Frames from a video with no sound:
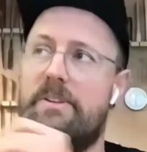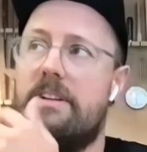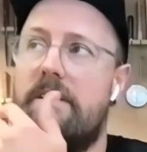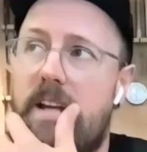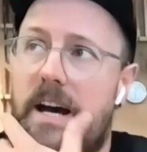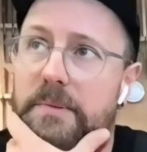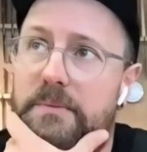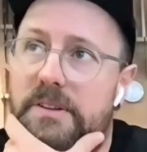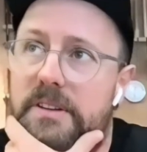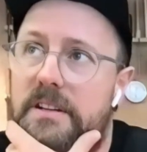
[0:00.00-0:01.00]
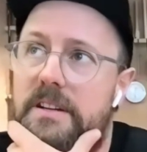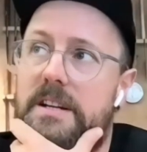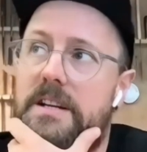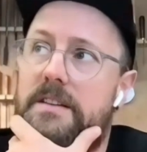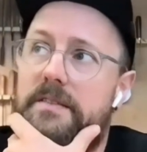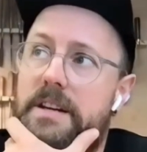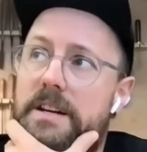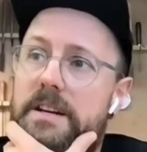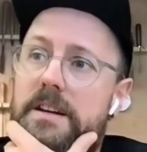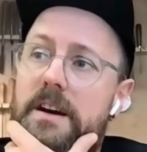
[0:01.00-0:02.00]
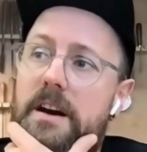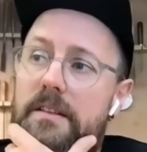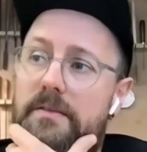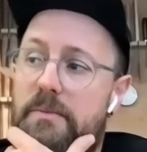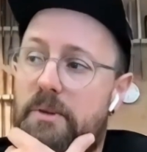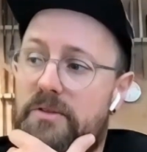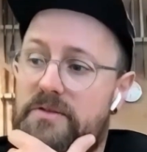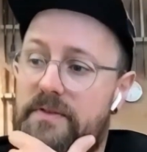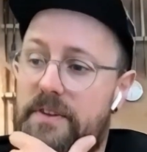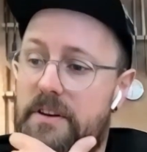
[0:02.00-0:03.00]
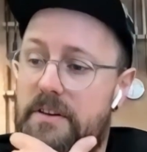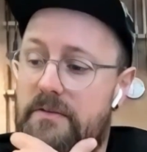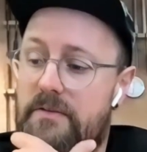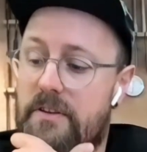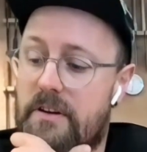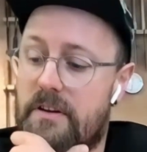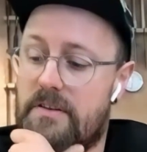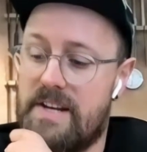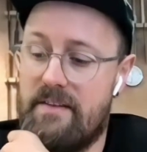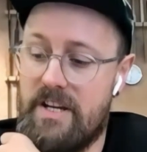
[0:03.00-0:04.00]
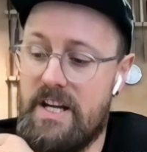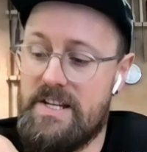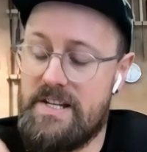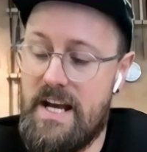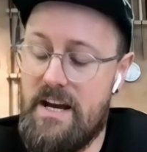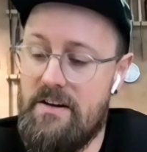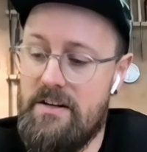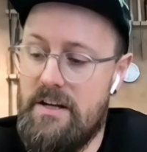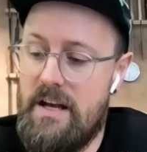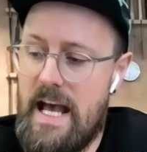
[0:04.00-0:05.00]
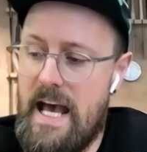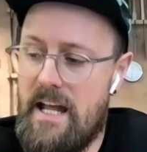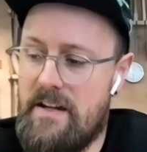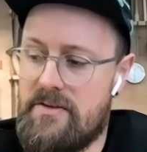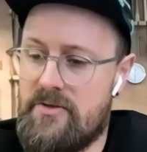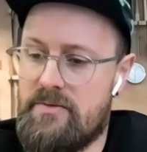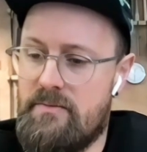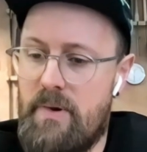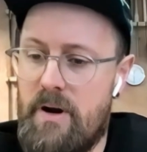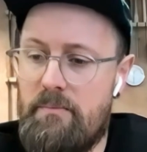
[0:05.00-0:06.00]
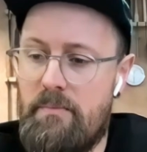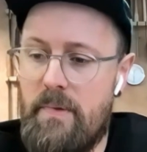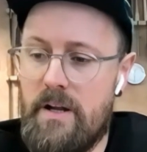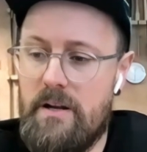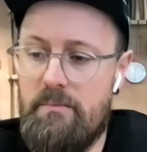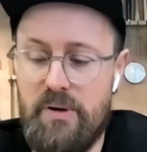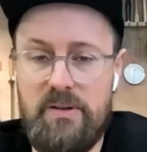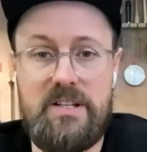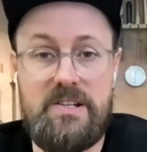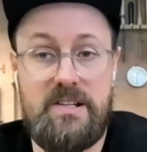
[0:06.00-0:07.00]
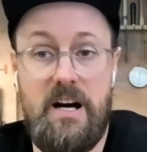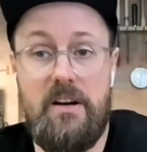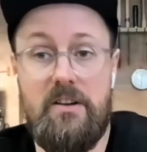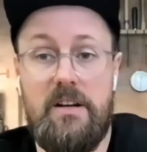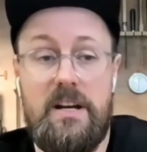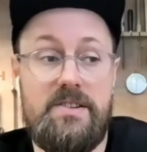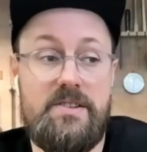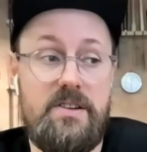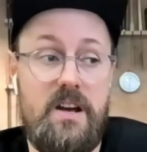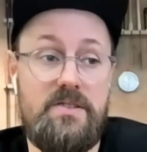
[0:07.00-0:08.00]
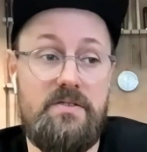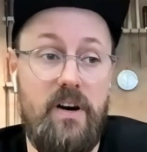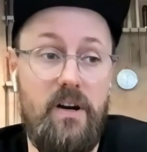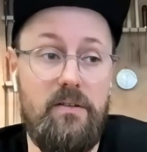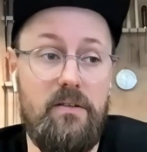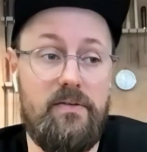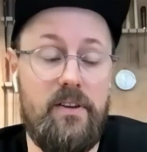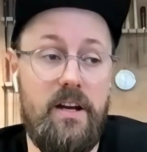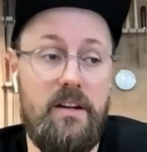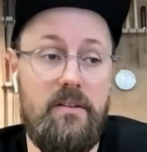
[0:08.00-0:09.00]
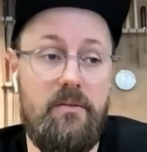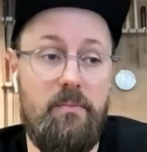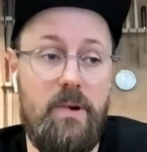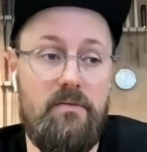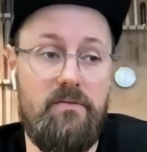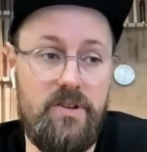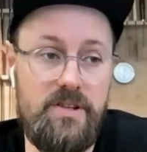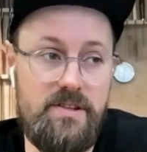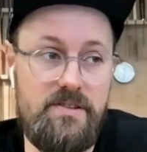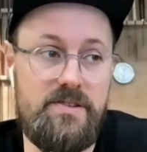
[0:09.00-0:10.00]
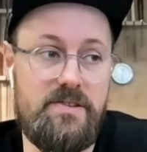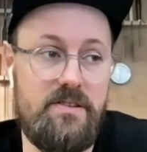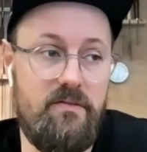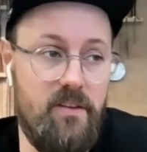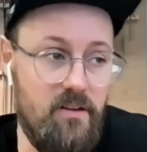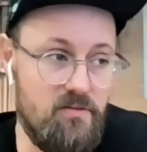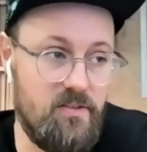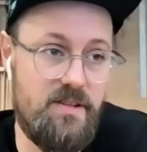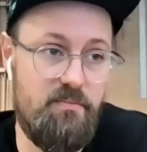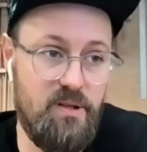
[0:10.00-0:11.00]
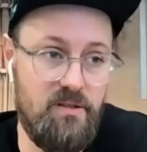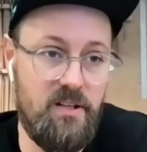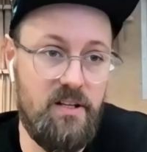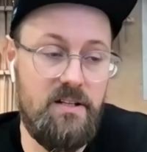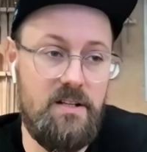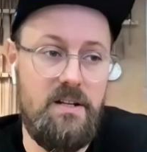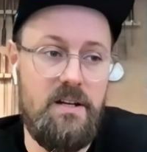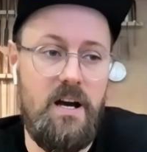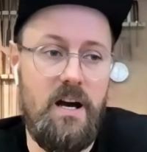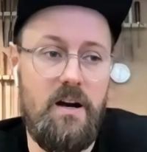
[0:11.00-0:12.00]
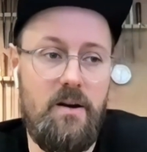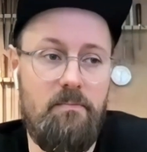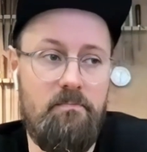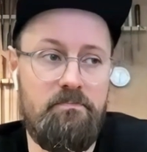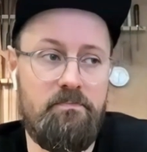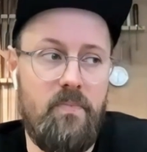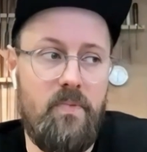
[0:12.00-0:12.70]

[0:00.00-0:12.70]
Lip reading: building the three models for 7 years now, and my kind of building style has evolved, and my voice has evolved as a builder, and